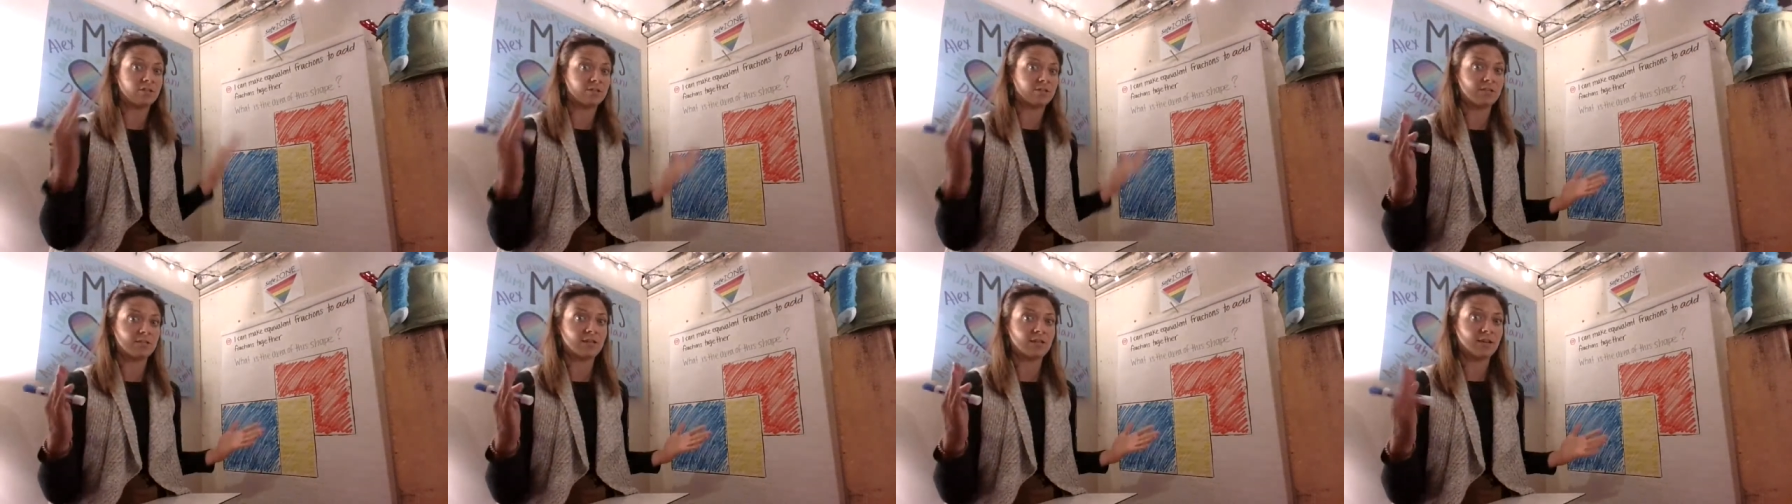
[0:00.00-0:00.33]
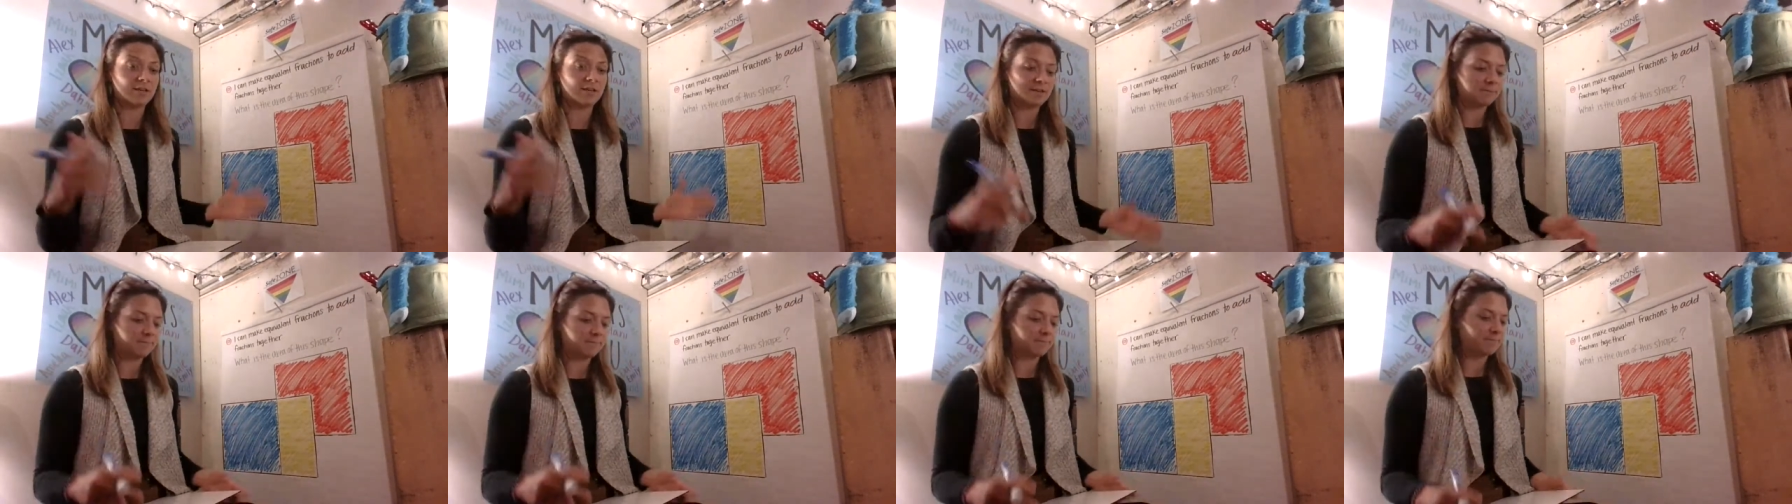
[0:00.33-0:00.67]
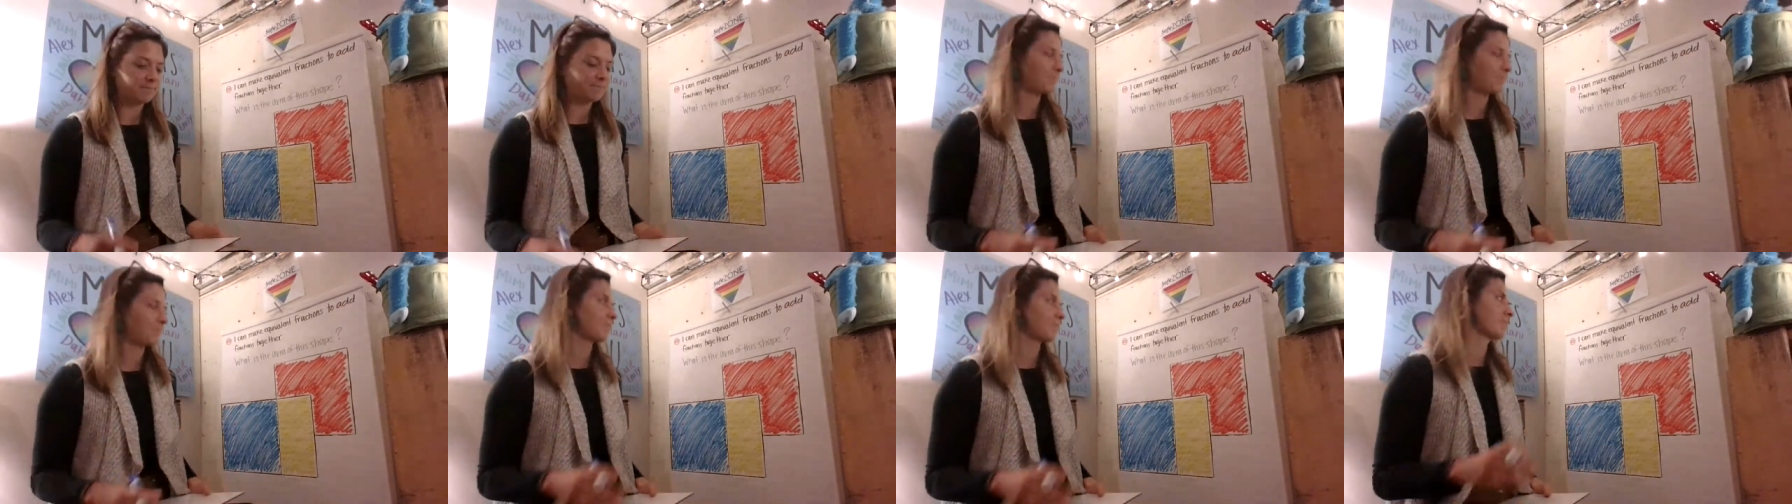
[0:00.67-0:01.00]
stick.
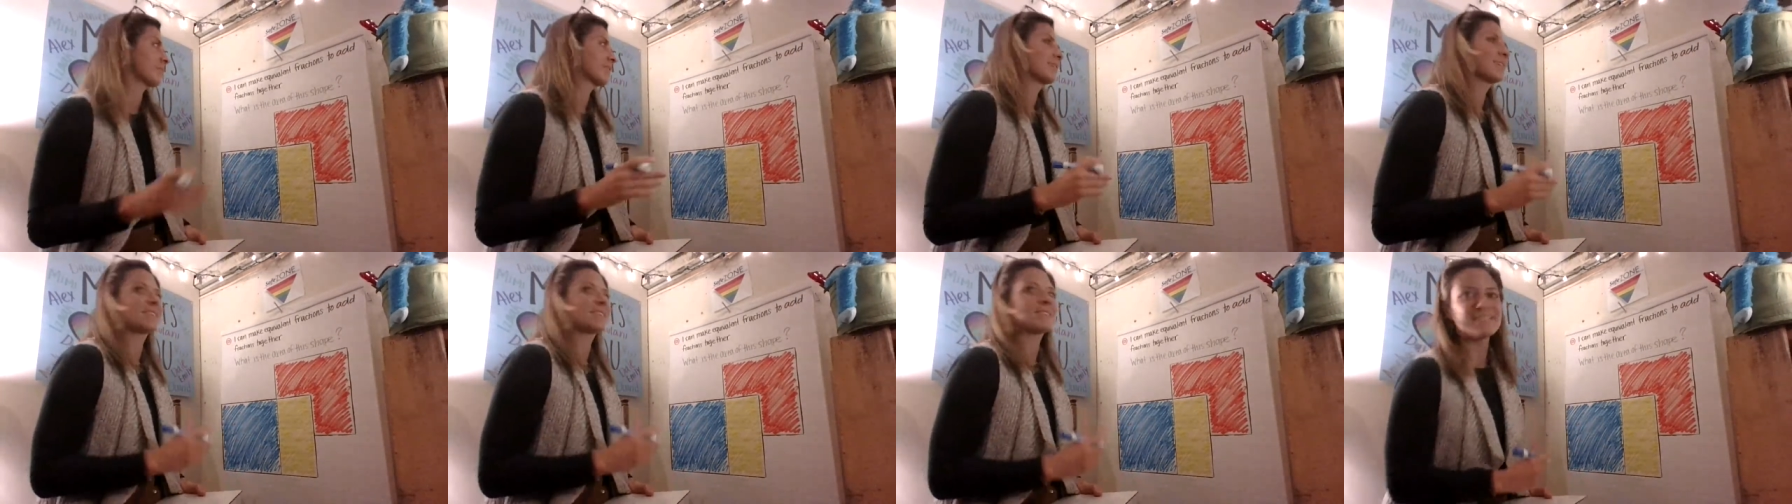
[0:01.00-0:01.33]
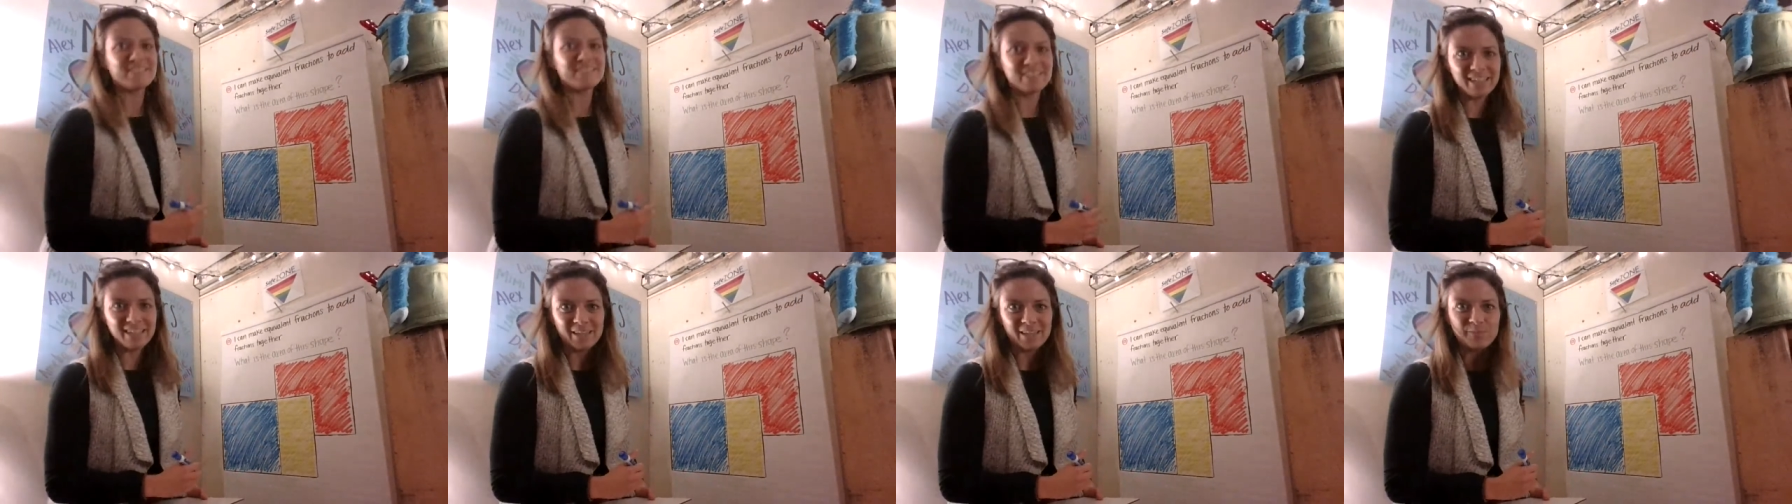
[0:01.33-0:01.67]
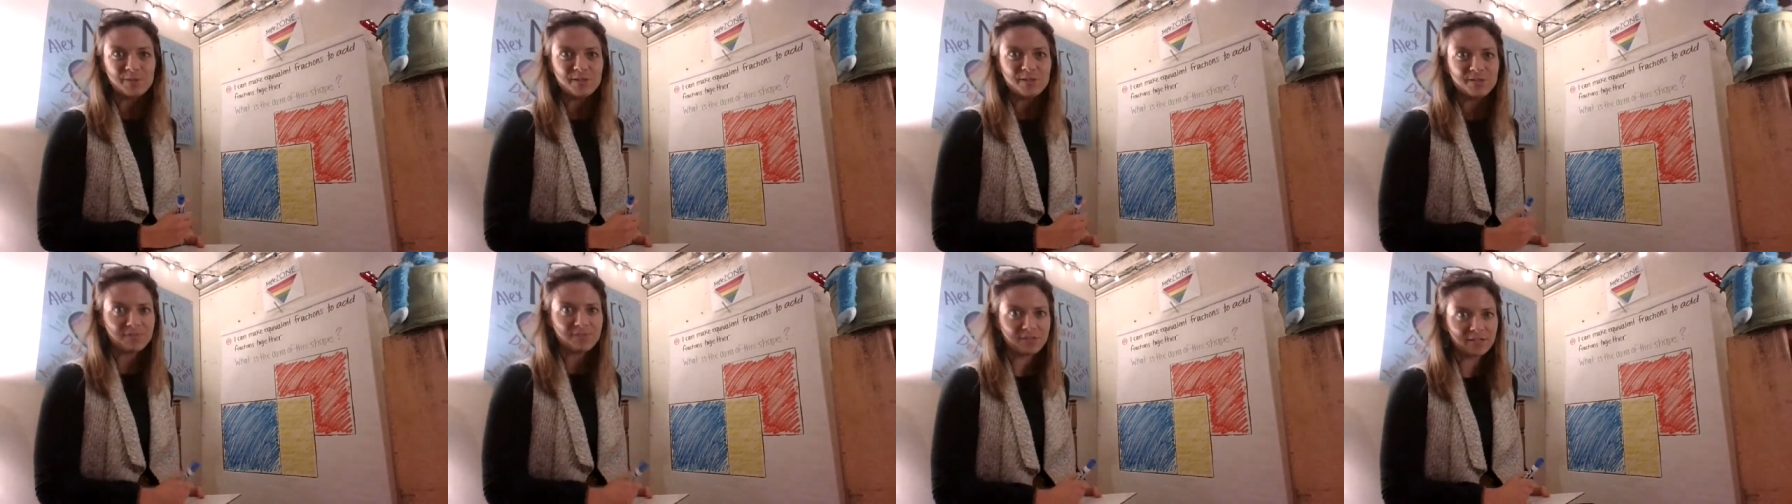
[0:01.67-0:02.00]
Same
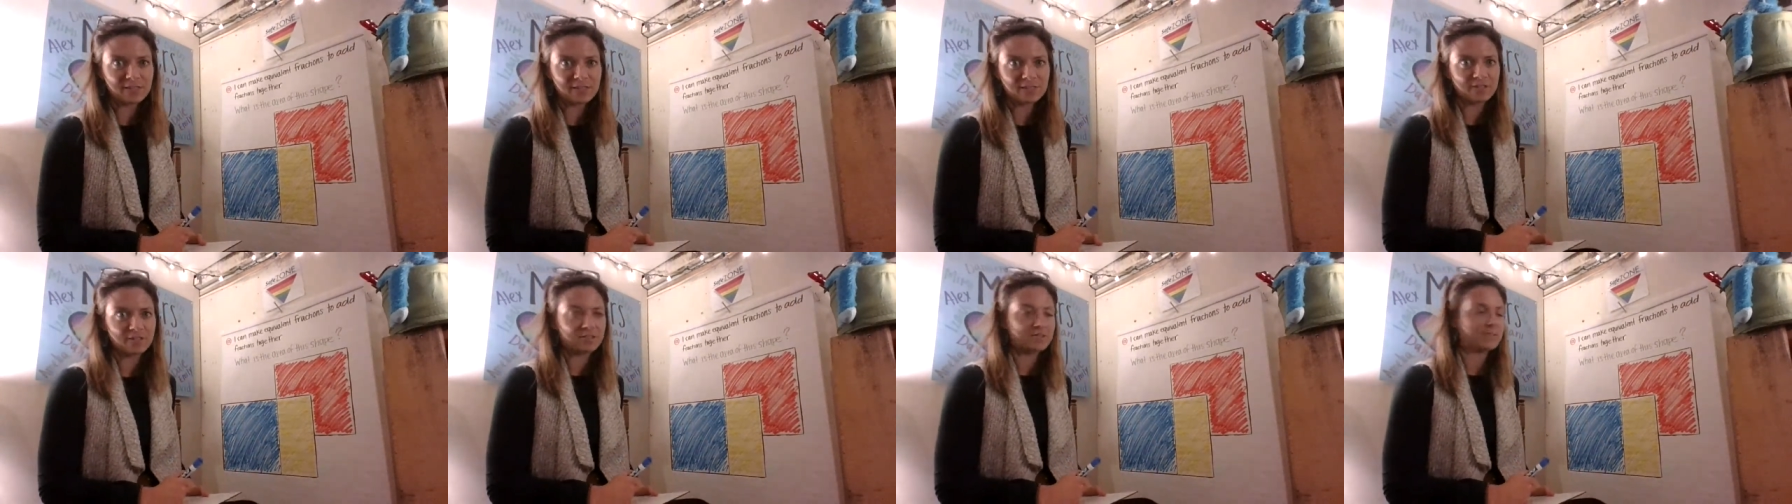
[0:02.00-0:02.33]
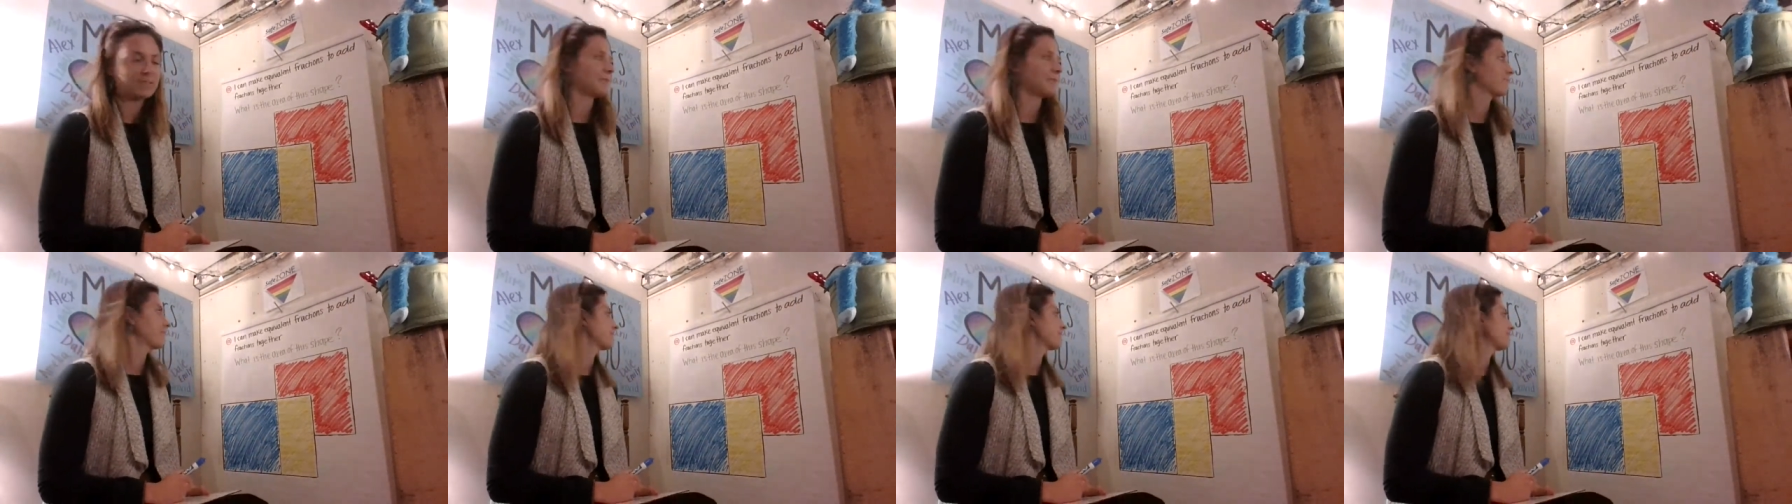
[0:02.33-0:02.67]
with fractions.